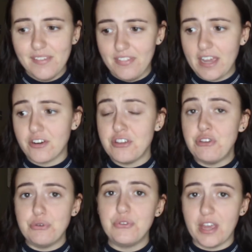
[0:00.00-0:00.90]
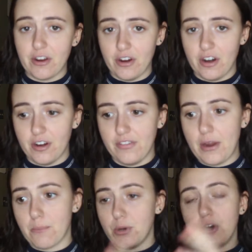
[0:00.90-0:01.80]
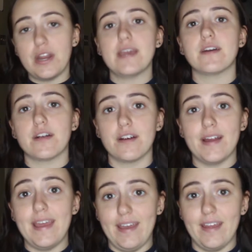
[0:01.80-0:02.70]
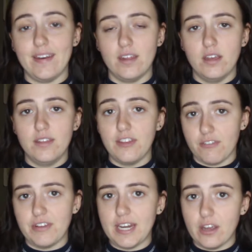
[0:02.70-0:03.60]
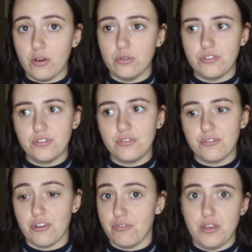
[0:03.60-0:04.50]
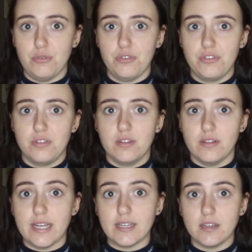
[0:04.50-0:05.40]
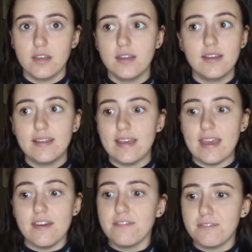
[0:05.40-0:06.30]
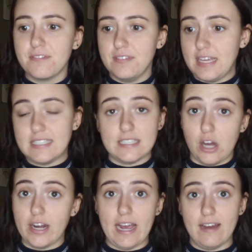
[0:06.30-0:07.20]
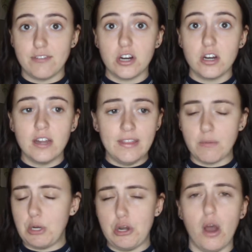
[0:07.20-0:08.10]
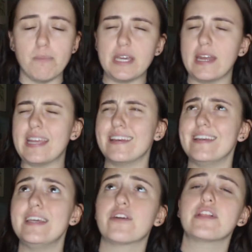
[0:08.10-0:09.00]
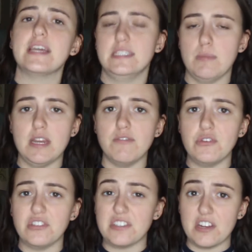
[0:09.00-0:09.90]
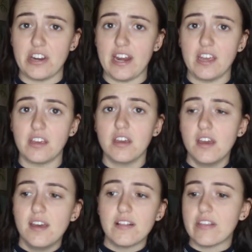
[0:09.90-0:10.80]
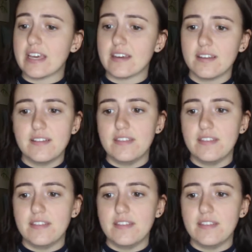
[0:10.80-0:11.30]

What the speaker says: they are using her, they are putting her in their videos for views. Like, if they did not have her, they would not be getting nearly as many views as they're getting. Like,